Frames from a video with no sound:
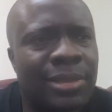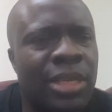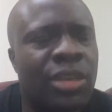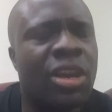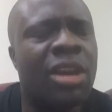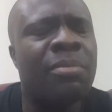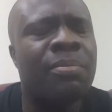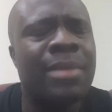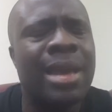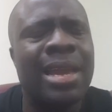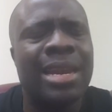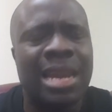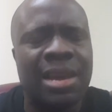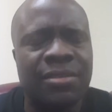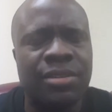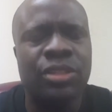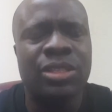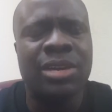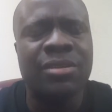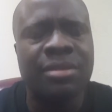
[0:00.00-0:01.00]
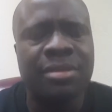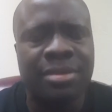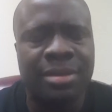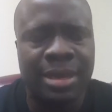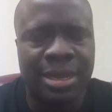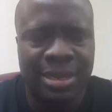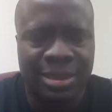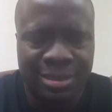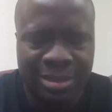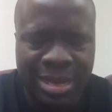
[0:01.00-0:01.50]
the young man lavished
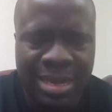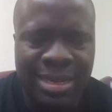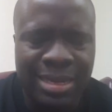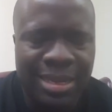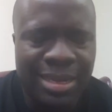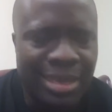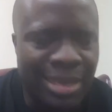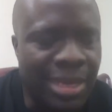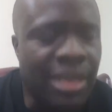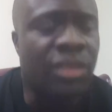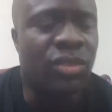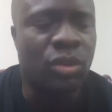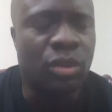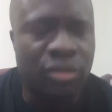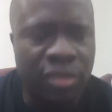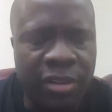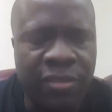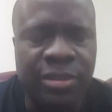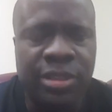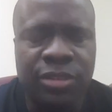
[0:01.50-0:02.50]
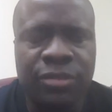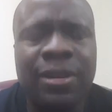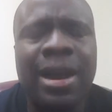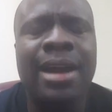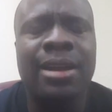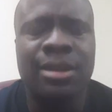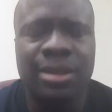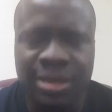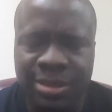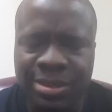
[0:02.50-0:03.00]
everything that he took from his
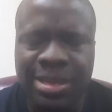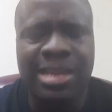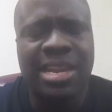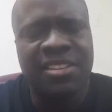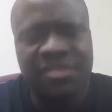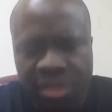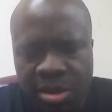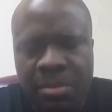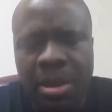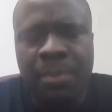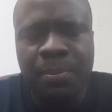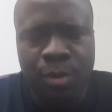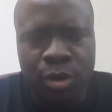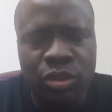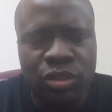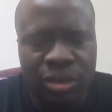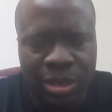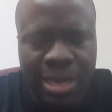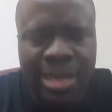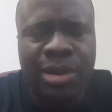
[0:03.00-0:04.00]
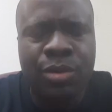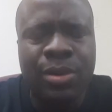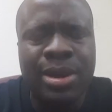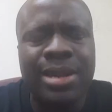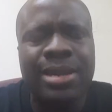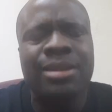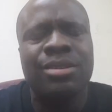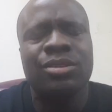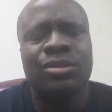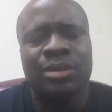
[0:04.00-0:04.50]
father. He said, give him a portion, and he
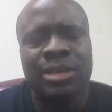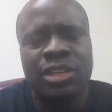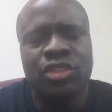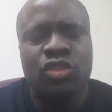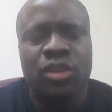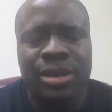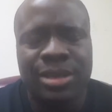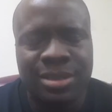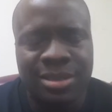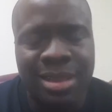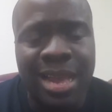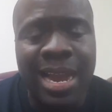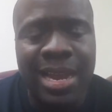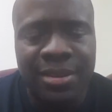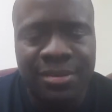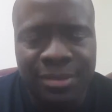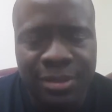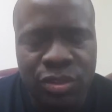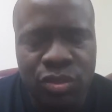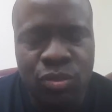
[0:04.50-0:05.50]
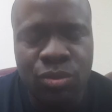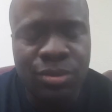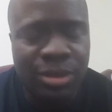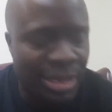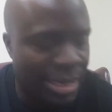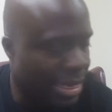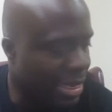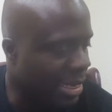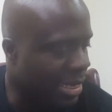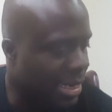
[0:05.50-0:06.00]
went to enjoy his life. And soon
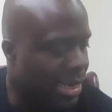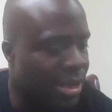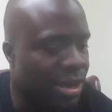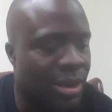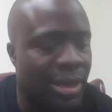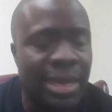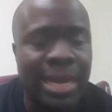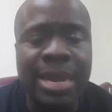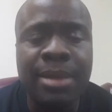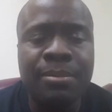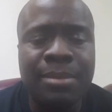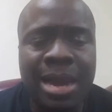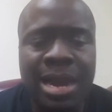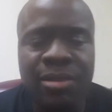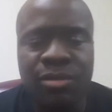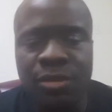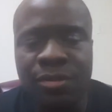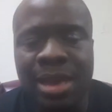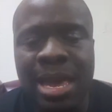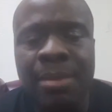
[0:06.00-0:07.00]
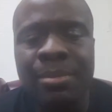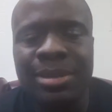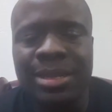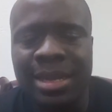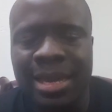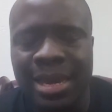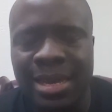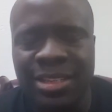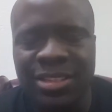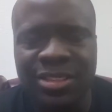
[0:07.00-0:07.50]
later, he came back with empty
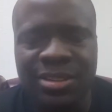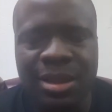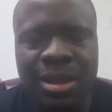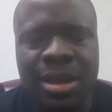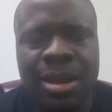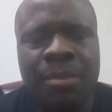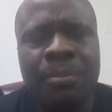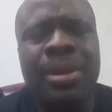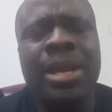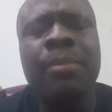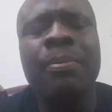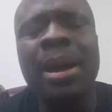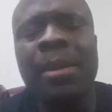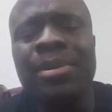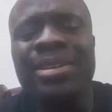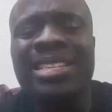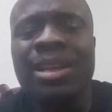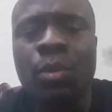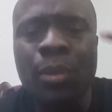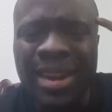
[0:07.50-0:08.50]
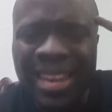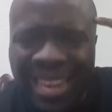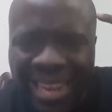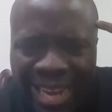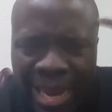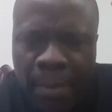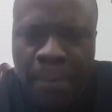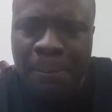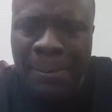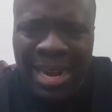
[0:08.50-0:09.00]
hands. But the Bible said when he
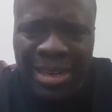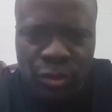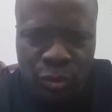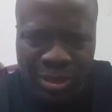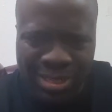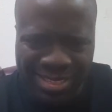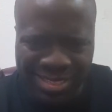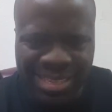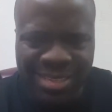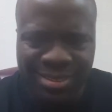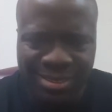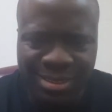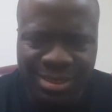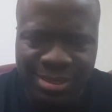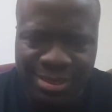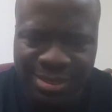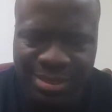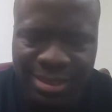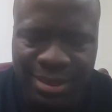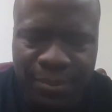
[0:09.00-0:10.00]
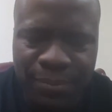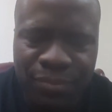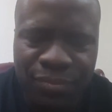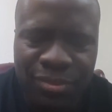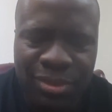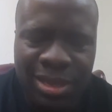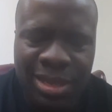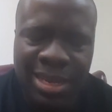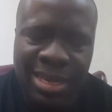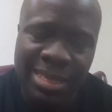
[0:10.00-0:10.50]
came back to the senses,
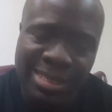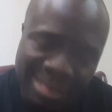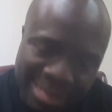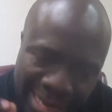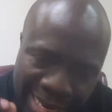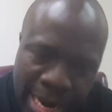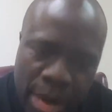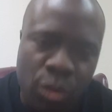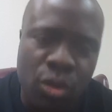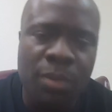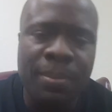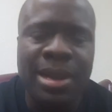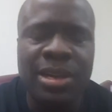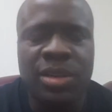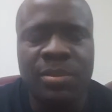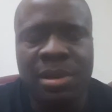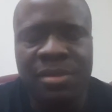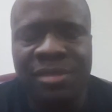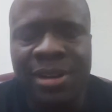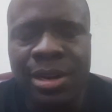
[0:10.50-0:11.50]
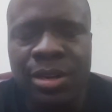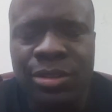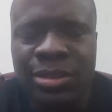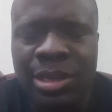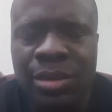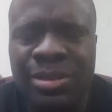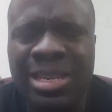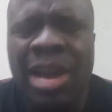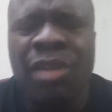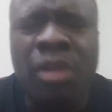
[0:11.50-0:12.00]
he said, I'll go back to my father's
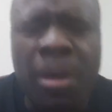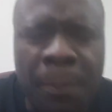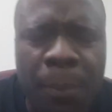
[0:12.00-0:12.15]
house. I will